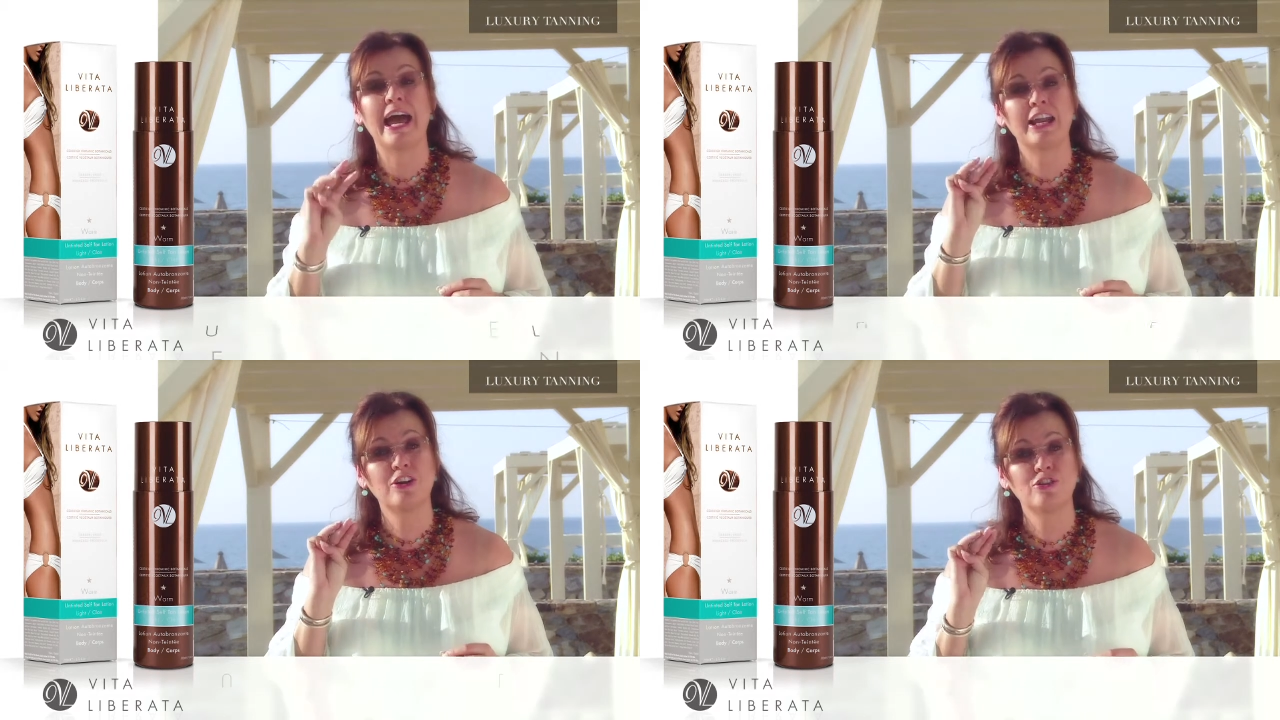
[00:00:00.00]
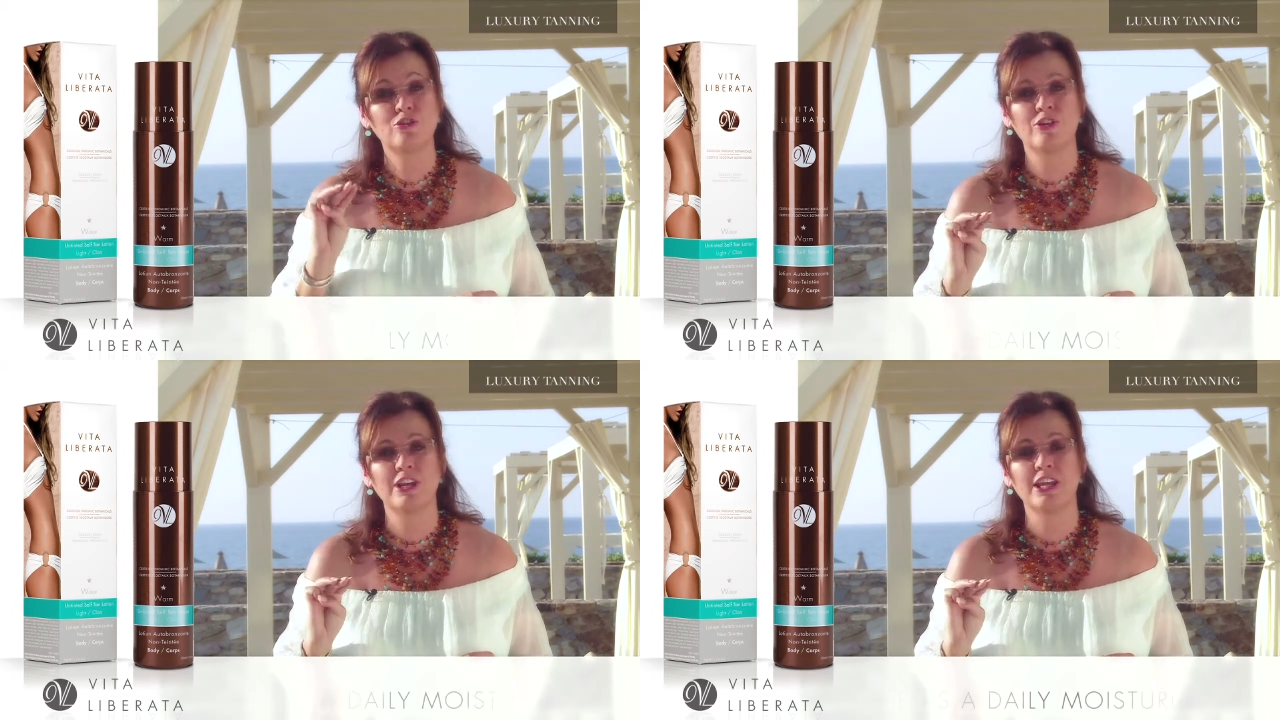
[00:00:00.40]
And
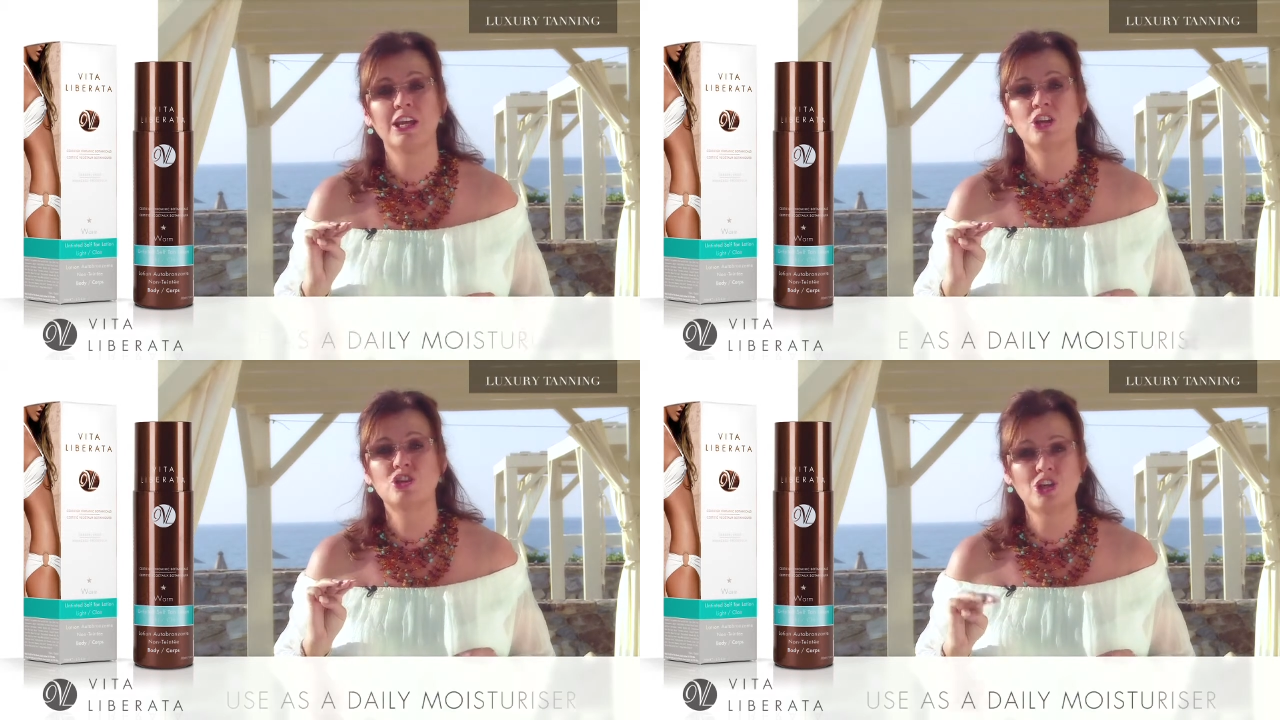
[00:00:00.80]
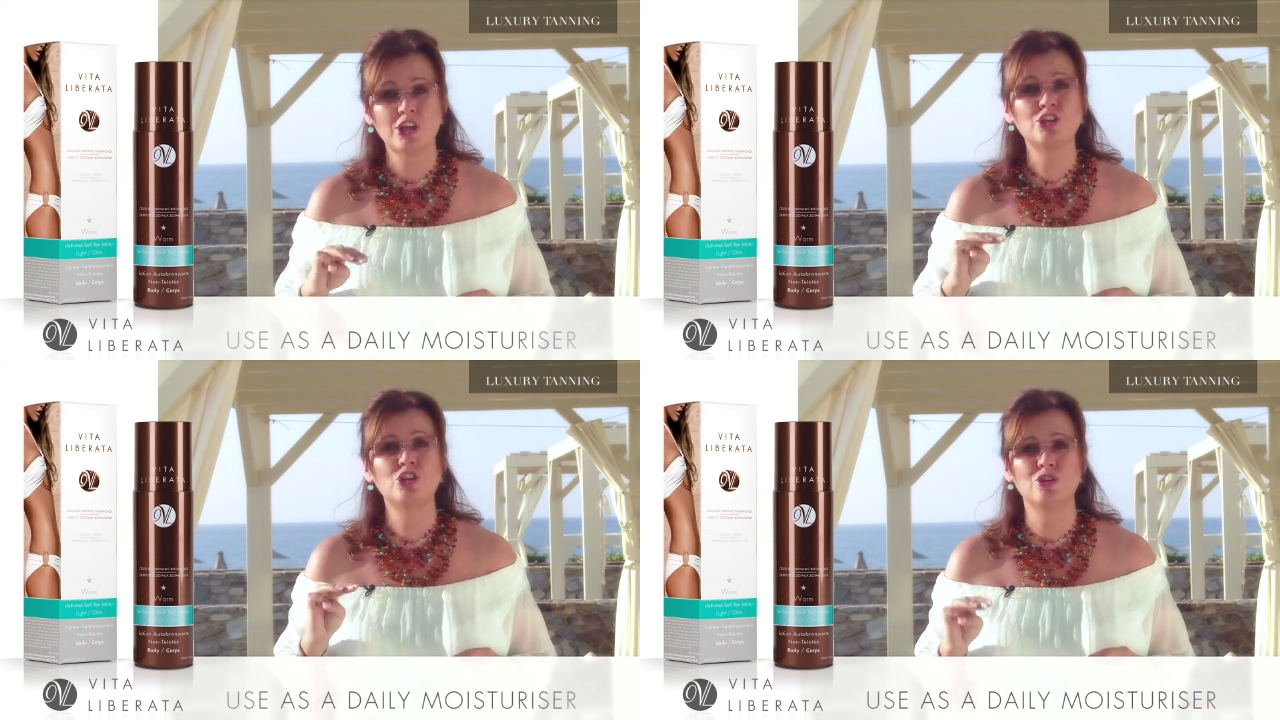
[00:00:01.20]
three,
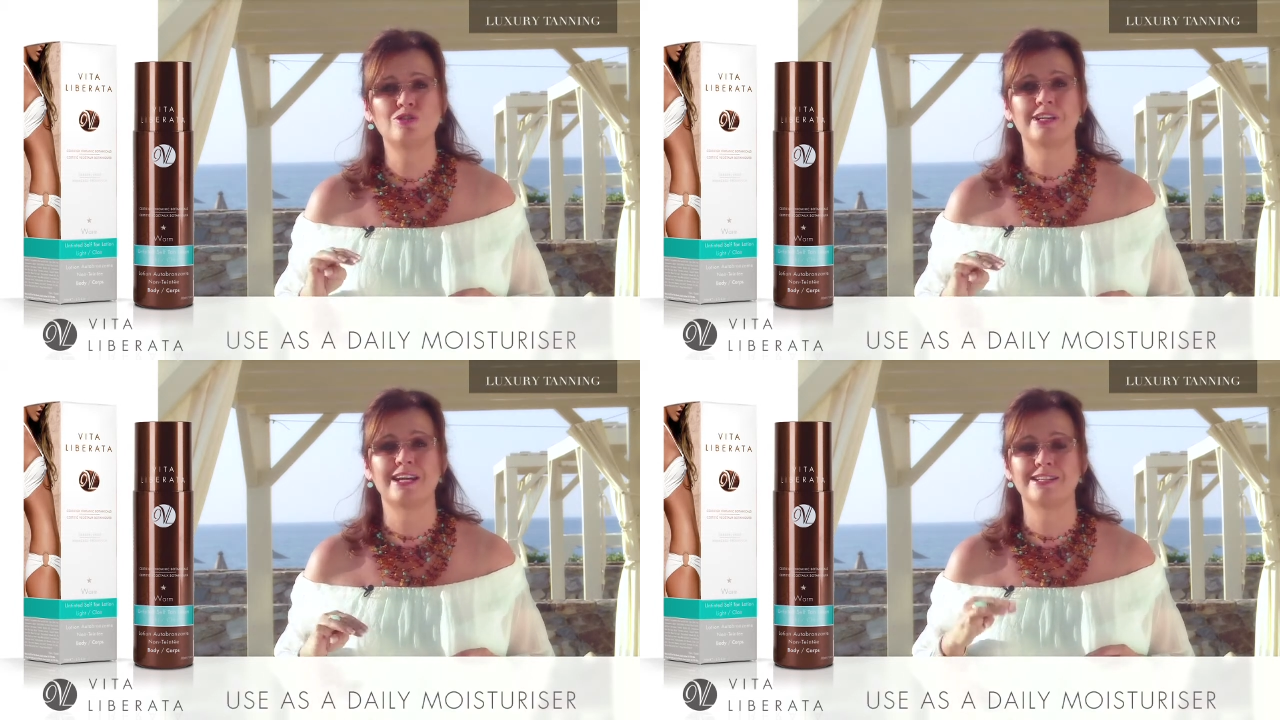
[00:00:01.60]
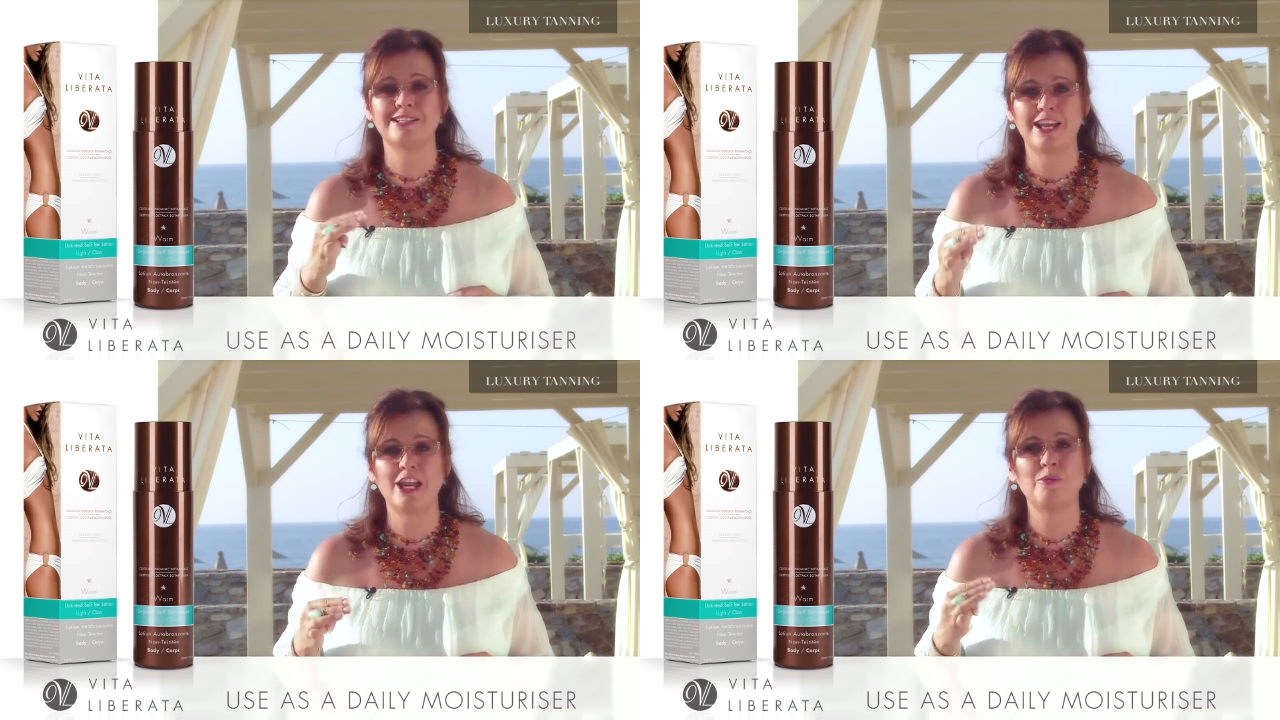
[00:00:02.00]
just use it as
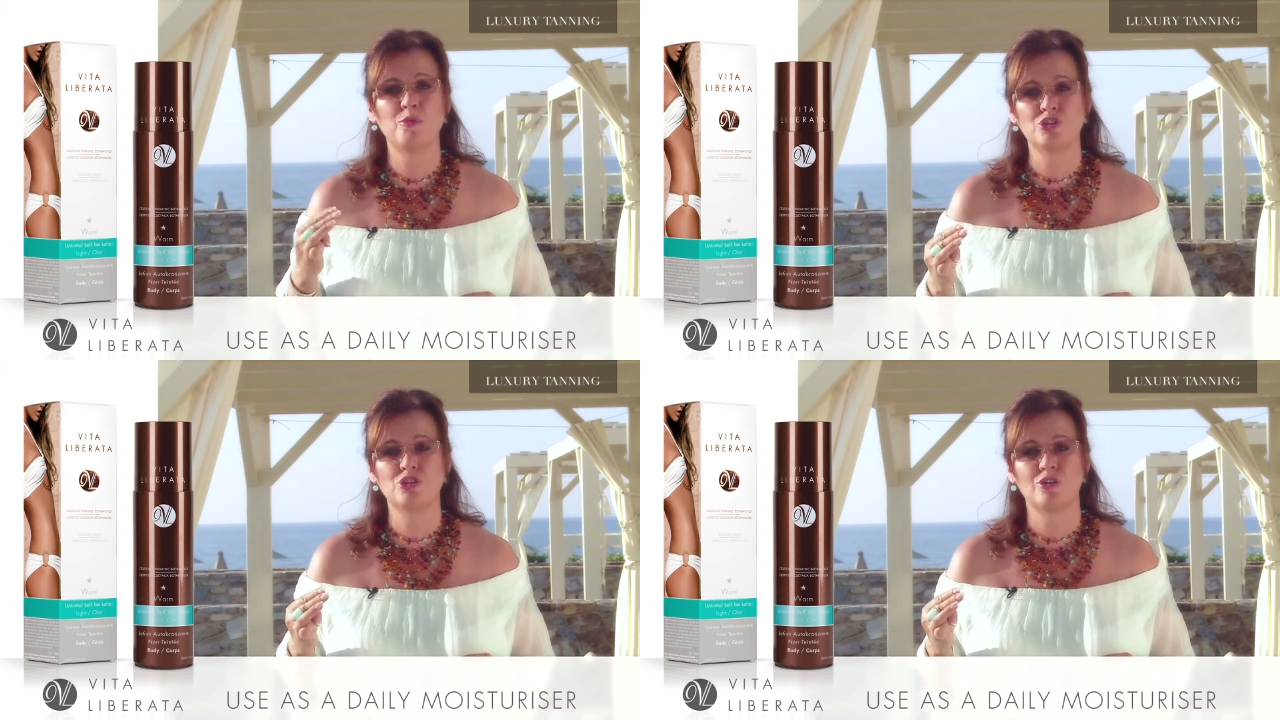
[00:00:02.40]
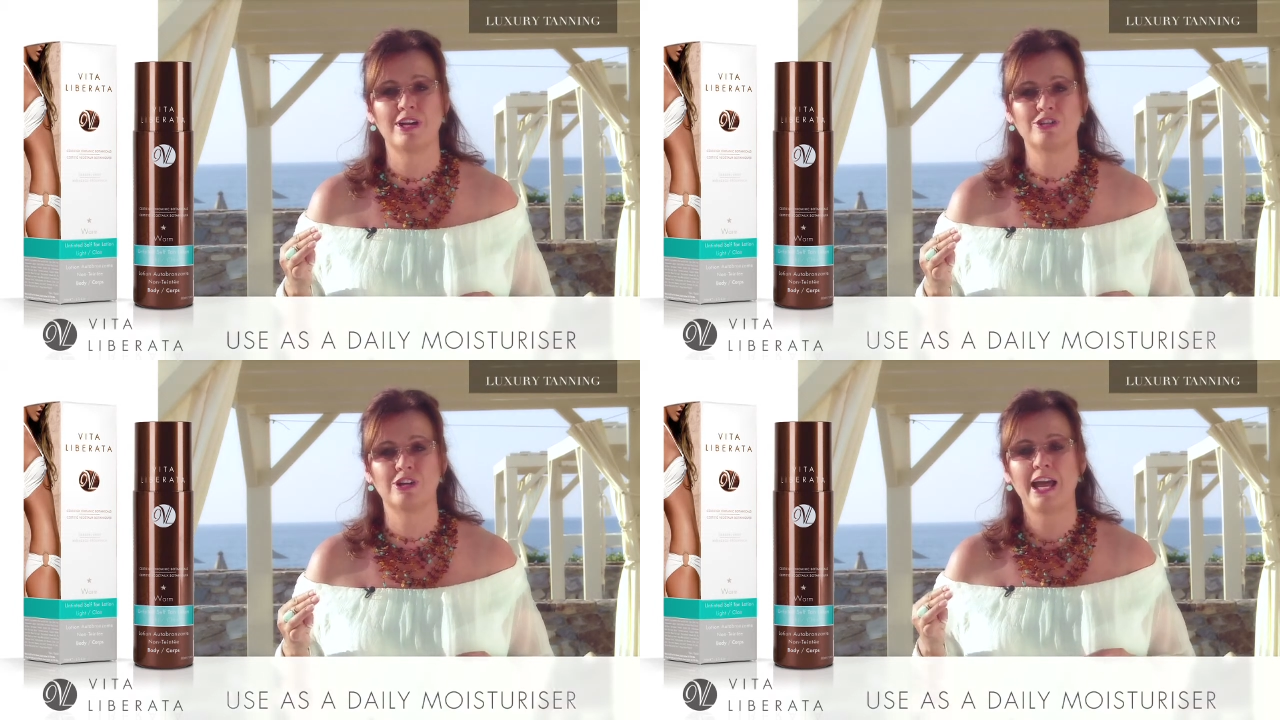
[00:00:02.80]
a daily
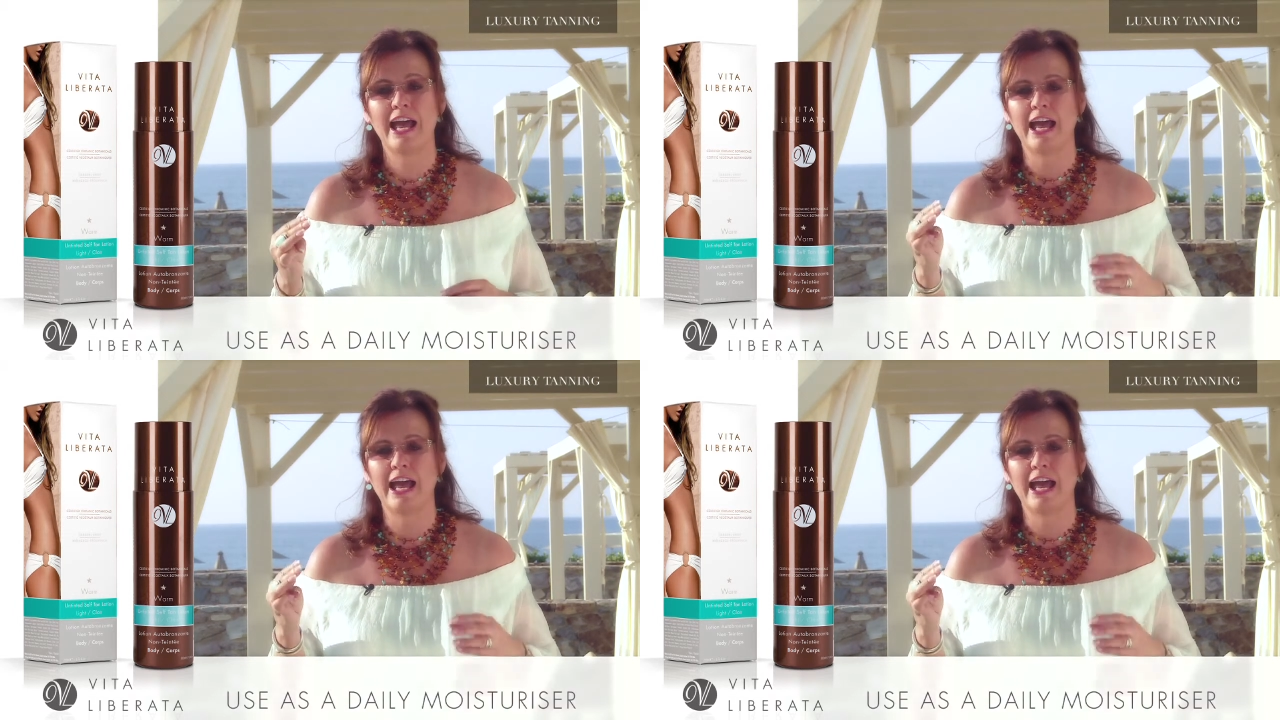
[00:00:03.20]
moisturizer